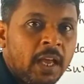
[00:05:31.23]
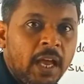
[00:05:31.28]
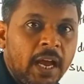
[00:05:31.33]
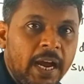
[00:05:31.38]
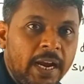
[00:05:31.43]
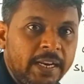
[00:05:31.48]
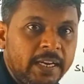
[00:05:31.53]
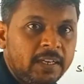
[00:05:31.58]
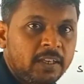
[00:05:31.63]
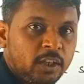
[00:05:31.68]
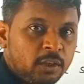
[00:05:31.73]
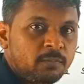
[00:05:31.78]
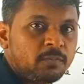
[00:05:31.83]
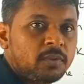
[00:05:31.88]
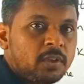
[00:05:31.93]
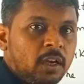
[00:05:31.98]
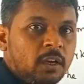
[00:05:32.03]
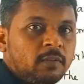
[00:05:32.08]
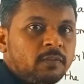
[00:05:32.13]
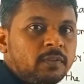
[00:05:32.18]
and in terms
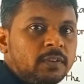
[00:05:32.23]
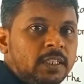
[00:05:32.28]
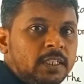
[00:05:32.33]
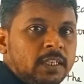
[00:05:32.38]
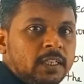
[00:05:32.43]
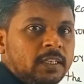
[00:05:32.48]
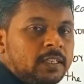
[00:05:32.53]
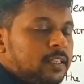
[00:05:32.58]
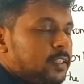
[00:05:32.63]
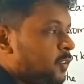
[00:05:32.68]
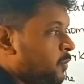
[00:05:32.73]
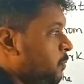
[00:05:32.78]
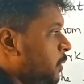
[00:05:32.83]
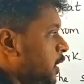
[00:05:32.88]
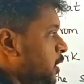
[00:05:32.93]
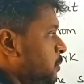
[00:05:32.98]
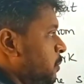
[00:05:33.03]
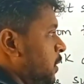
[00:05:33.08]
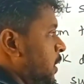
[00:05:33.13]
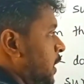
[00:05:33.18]
of the
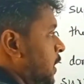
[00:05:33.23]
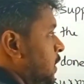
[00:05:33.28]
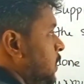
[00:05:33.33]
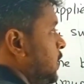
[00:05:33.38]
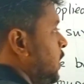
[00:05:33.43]
displacement it is